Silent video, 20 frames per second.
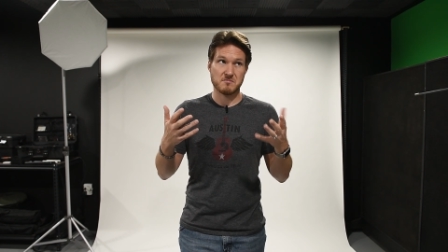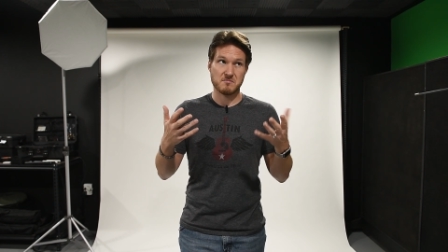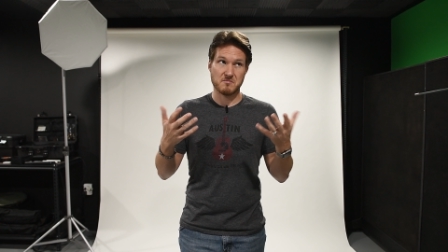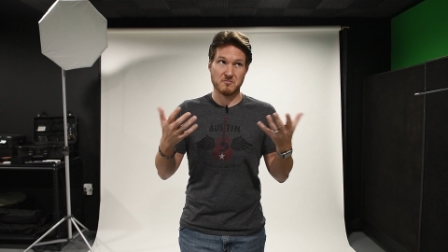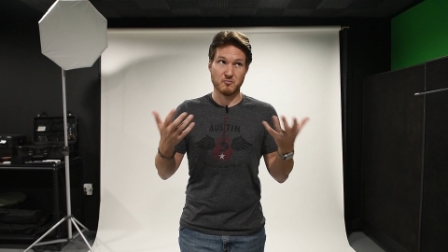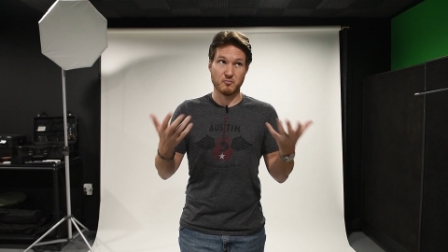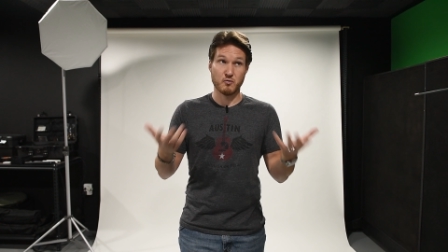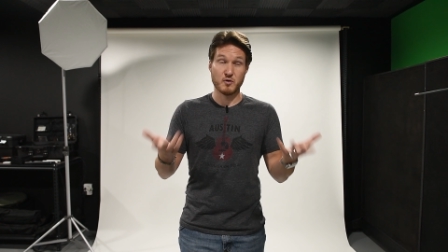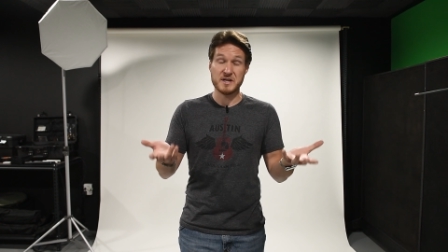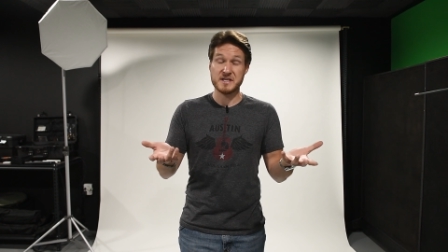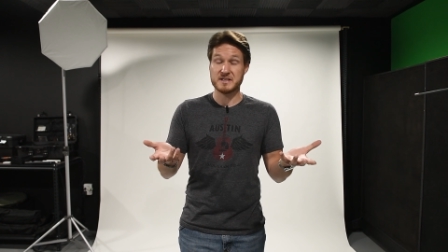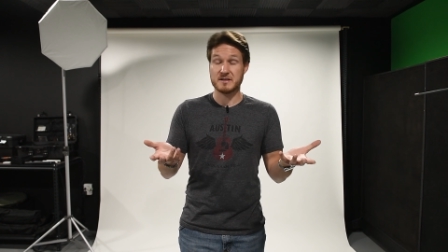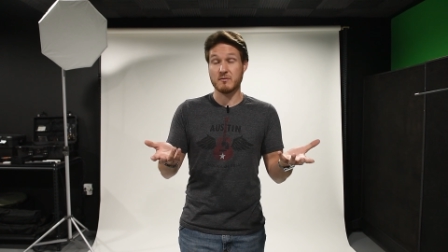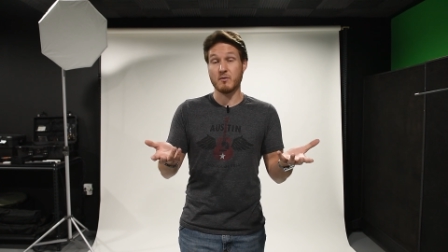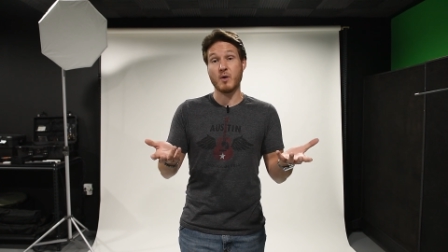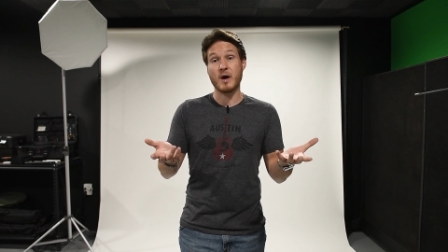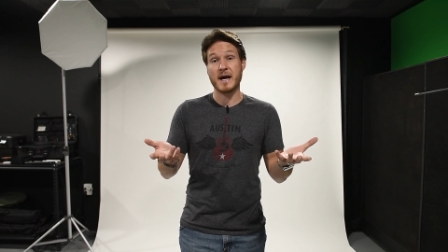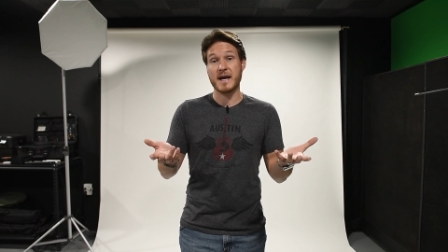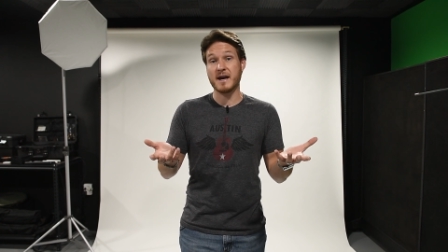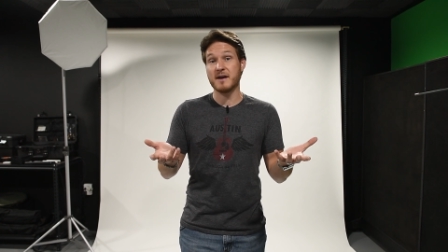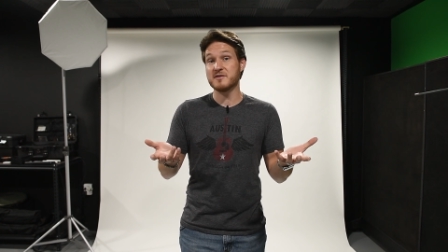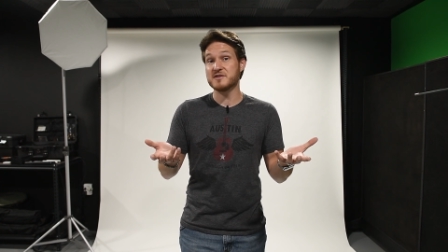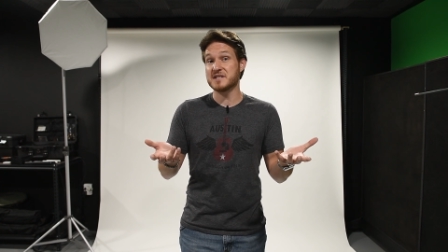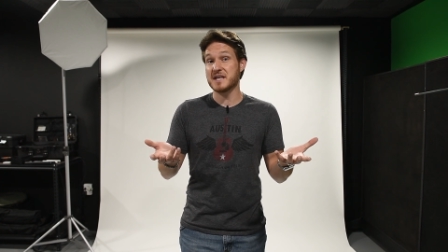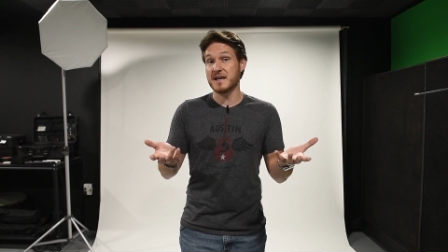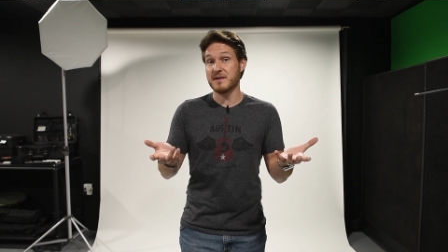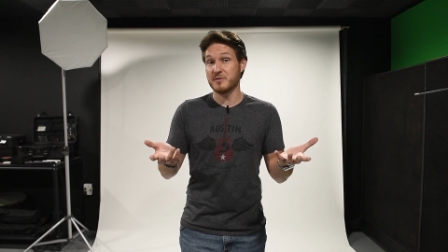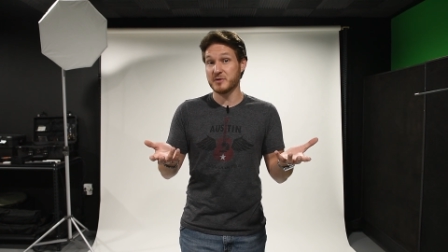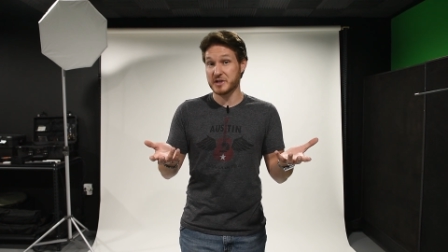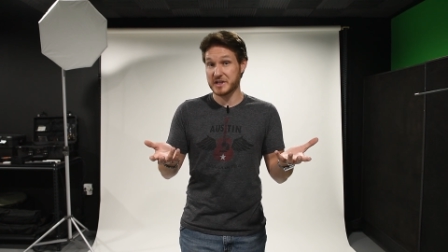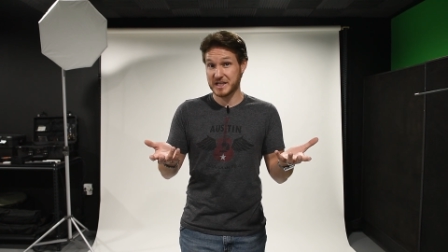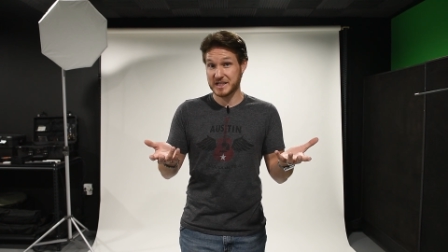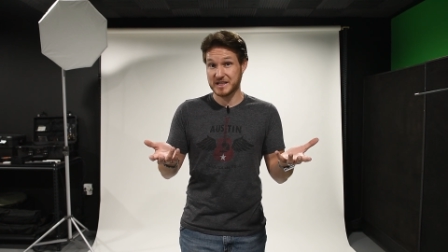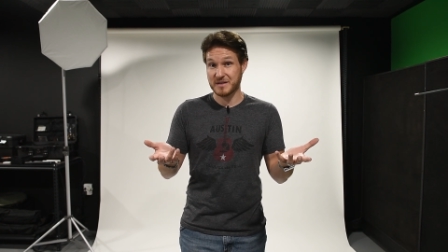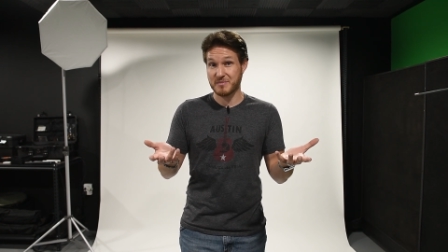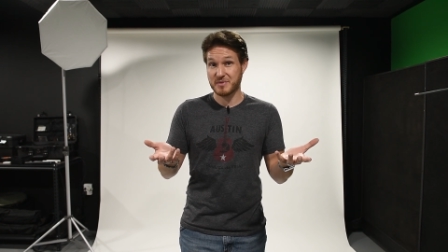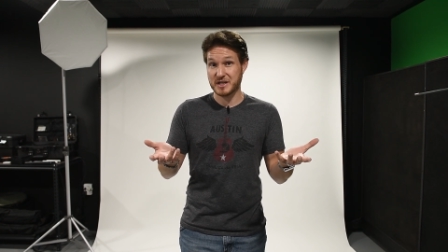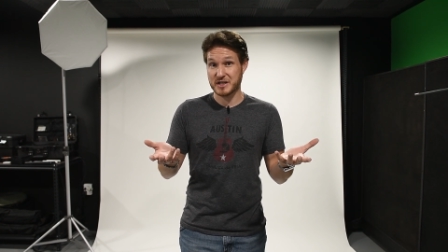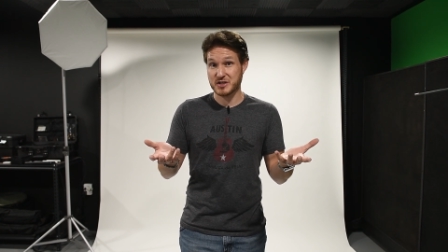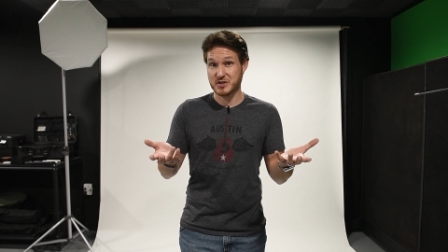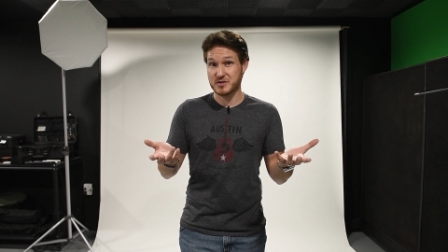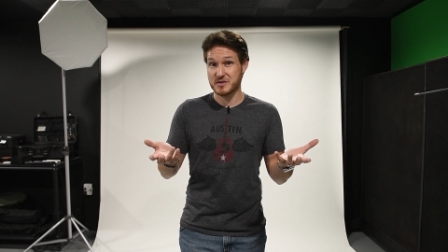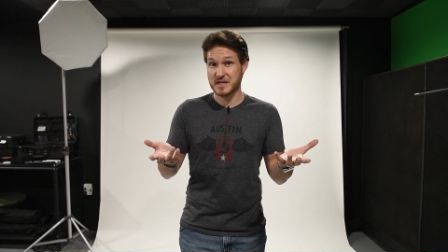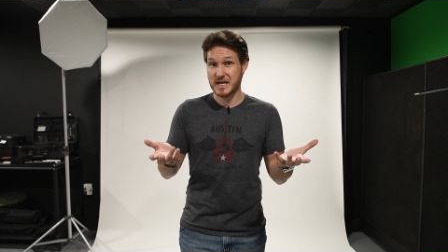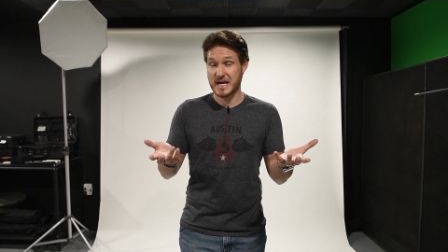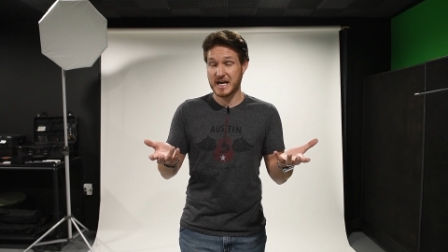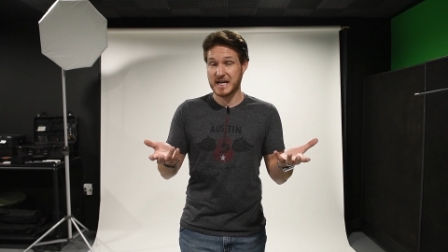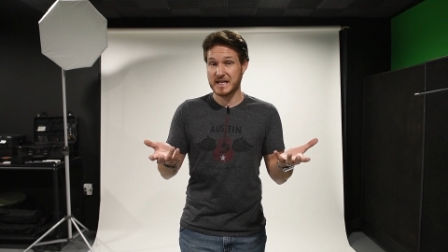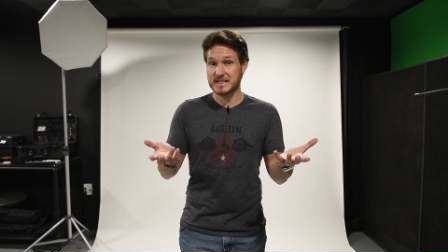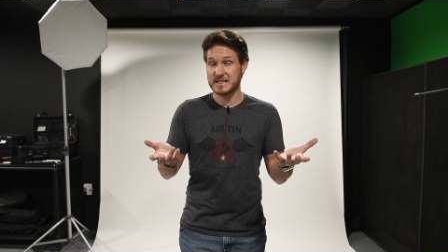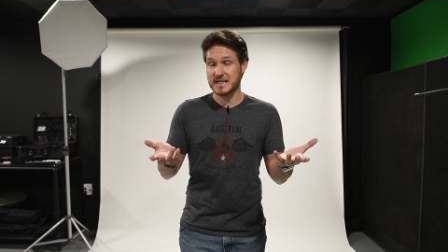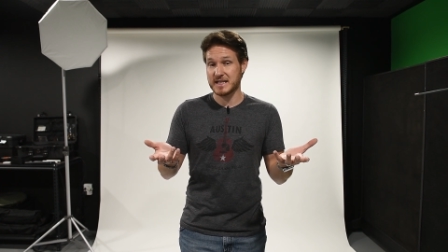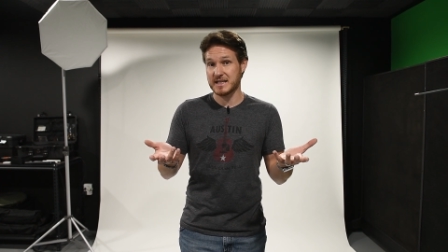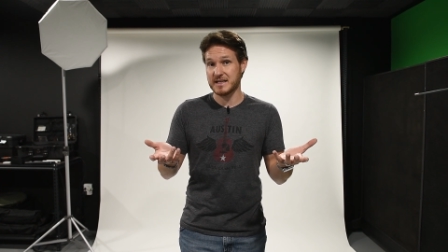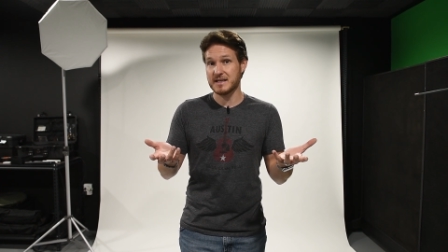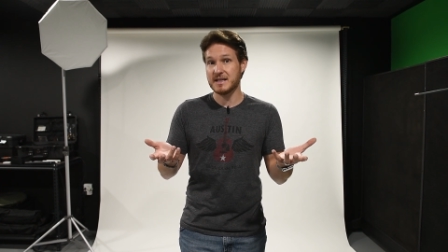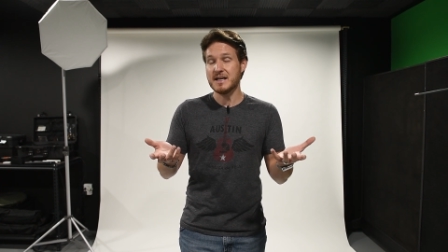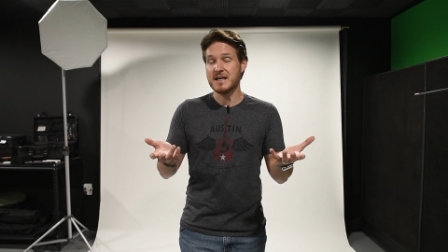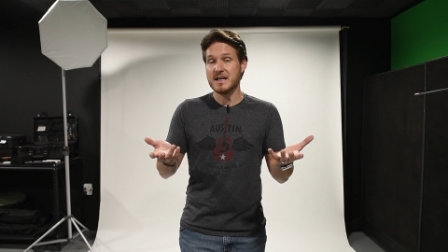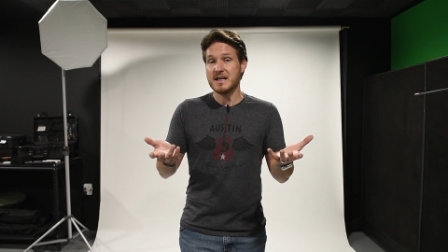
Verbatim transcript: reason why I was able to get the picture that I did.